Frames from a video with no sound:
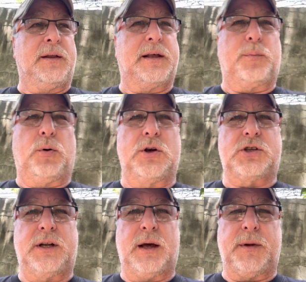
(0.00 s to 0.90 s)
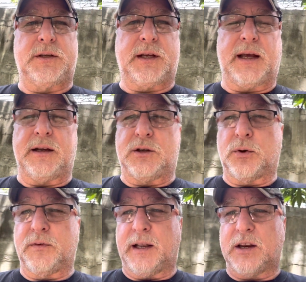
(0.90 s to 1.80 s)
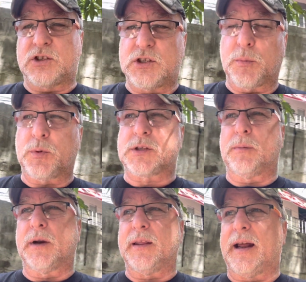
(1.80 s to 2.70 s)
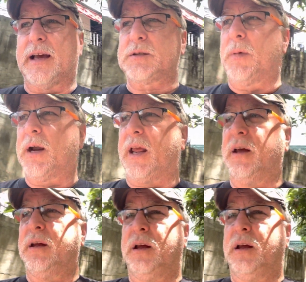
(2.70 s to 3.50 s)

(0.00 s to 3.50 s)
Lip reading: that are pushing them into getting into a relationship with somebody that has money,